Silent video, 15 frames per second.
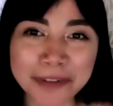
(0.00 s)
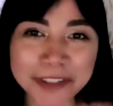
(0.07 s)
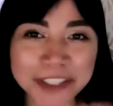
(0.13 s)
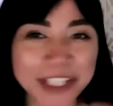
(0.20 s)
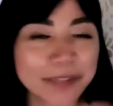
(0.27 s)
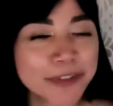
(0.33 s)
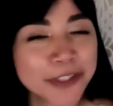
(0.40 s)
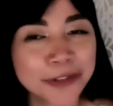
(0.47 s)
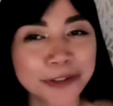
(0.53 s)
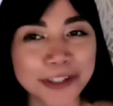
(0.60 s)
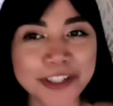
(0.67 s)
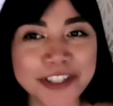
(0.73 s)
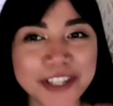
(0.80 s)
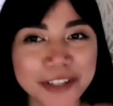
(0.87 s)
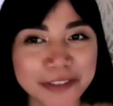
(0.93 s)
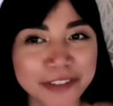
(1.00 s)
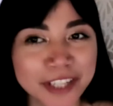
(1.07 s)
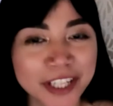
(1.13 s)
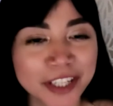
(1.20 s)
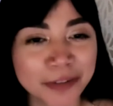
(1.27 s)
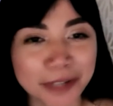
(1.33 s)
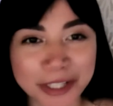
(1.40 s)
give tours of
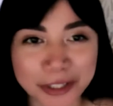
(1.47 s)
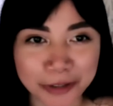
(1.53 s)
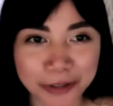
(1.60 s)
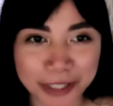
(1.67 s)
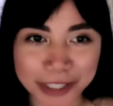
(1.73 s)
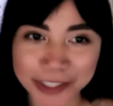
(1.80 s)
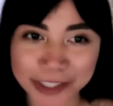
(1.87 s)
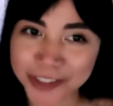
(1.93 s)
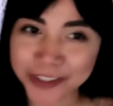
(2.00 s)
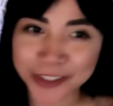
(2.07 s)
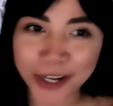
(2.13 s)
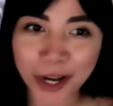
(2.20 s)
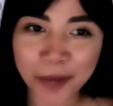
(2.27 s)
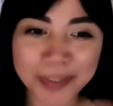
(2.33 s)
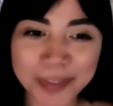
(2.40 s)
the restoration shop?